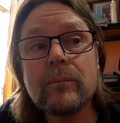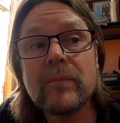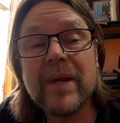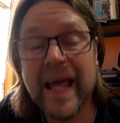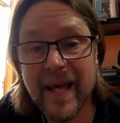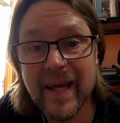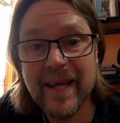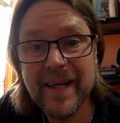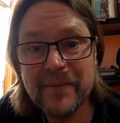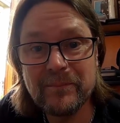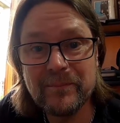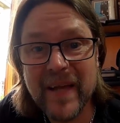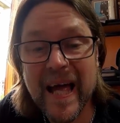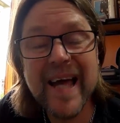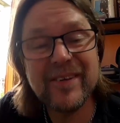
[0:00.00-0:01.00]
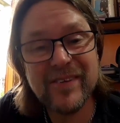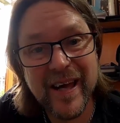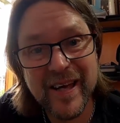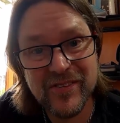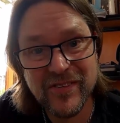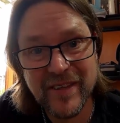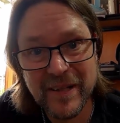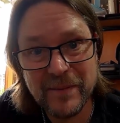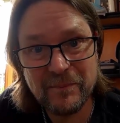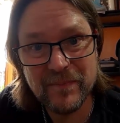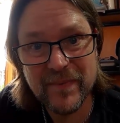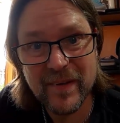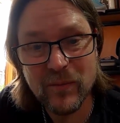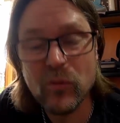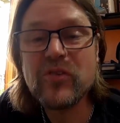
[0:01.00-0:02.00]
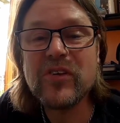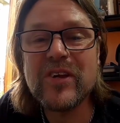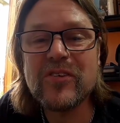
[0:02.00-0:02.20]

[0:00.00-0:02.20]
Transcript: kegging and tasting. We'll see you